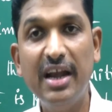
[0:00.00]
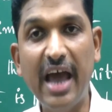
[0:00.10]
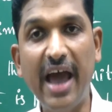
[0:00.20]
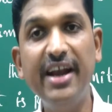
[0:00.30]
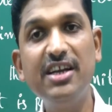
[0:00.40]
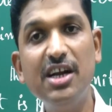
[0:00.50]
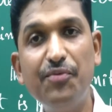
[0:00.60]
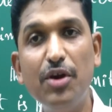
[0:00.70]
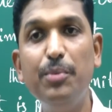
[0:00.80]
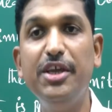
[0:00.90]
directed
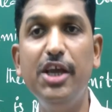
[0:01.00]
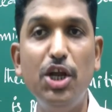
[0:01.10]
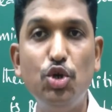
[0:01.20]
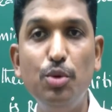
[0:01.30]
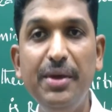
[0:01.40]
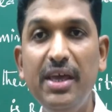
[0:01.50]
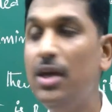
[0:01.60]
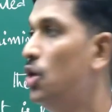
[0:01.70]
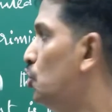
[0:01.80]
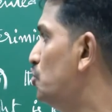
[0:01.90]
from A to B,
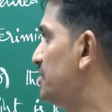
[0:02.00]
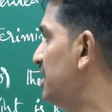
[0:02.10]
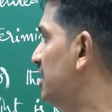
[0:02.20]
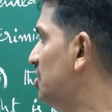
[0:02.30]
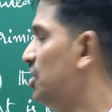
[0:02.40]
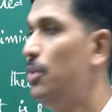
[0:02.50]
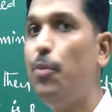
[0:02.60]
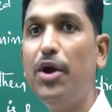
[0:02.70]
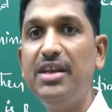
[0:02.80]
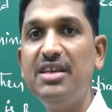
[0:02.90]
whose initial
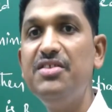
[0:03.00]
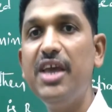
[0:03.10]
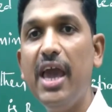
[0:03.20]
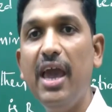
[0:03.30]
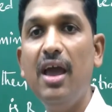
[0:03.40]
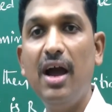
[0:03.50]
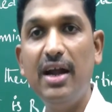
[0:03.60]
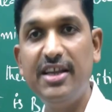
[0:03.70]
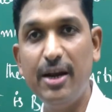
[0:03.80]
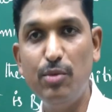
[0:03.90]
point is A
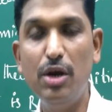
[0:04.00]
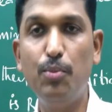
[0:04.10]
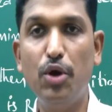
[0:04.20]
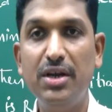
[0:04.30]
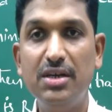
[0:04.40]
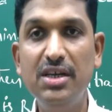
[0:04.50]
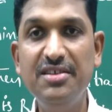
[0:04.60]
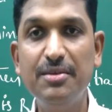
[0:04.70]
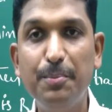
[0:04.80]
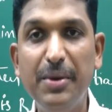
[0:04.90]
and terminal point
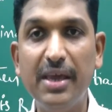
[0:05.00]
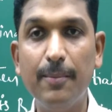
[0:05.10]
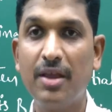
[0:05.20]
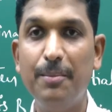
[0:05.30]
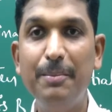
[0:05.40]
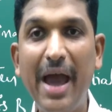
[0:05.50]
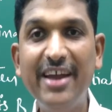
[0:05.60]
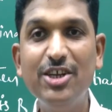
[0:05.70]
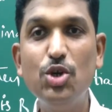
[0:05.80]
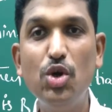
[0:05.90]
is B.
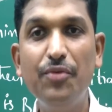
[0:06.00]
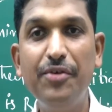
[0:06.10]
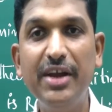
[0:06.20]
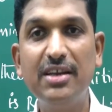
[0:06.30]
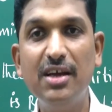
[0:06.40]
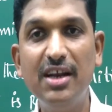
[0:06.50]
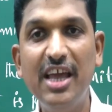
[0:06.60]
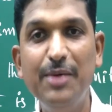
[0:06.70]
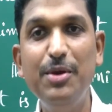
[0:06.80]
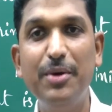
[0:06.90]
Magnitude of a vector
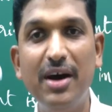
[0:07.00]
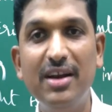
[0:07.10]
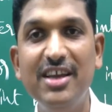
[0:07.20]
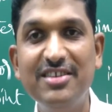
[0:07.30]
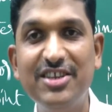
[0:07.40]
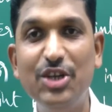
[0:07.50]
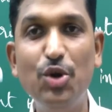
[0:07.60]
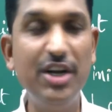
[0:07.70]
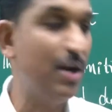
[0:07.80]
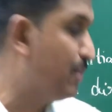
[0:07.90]
AB bar is denoted